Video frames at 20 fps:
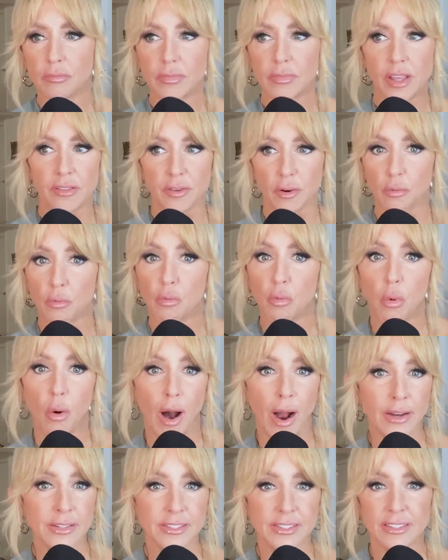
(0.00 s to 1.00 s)
either
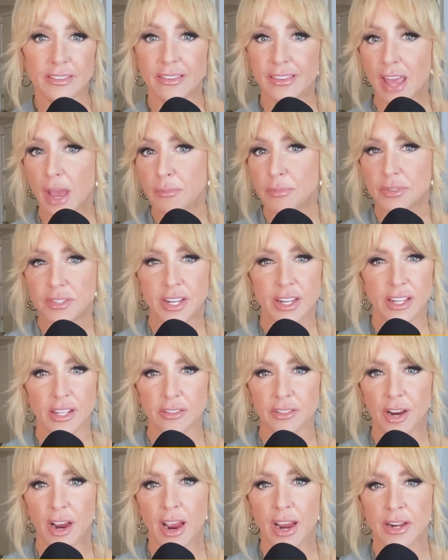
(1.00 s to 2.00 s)
want that
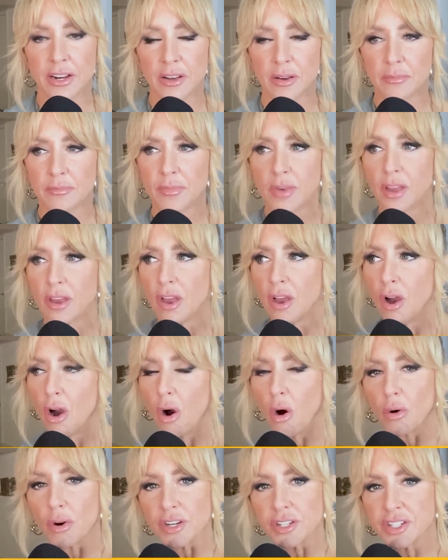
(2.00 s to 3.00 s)
particular item
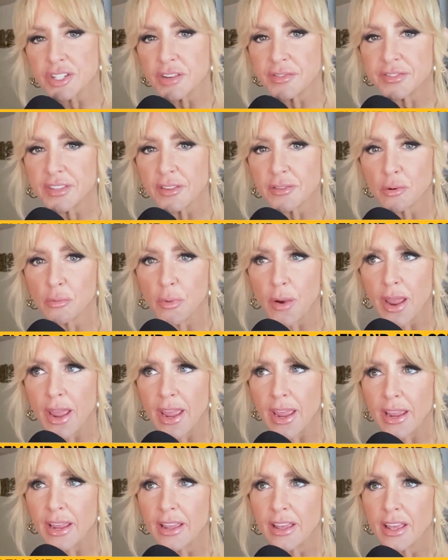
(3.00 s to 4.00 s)
or a shift in the
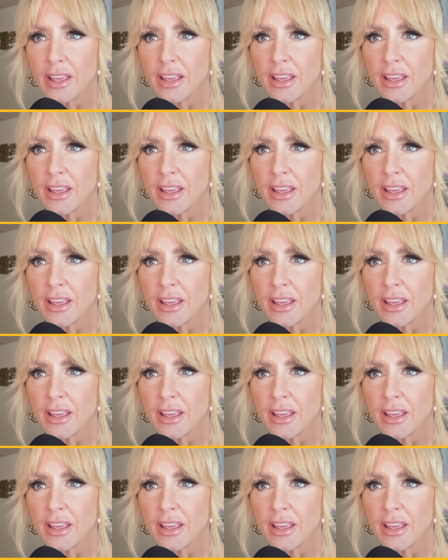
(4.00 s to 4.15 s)
way